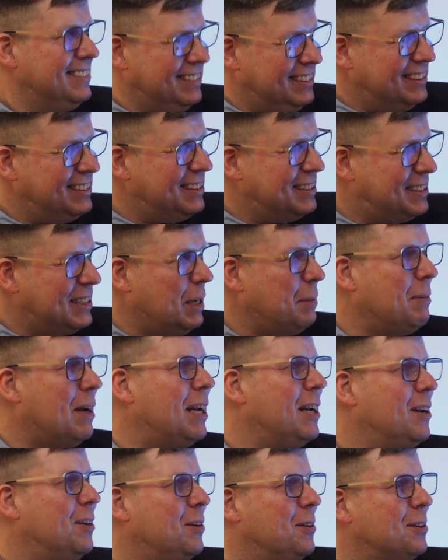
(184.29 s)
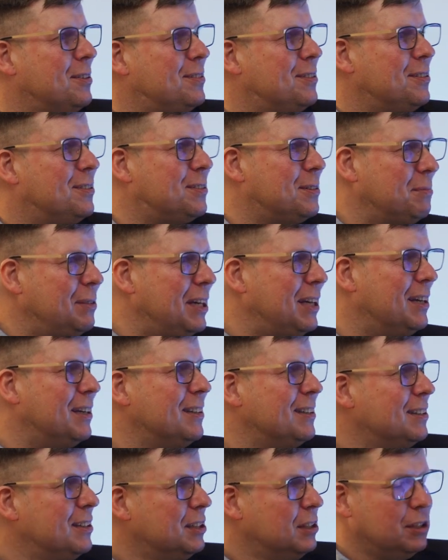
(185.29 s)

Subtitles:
It's the same analog system here.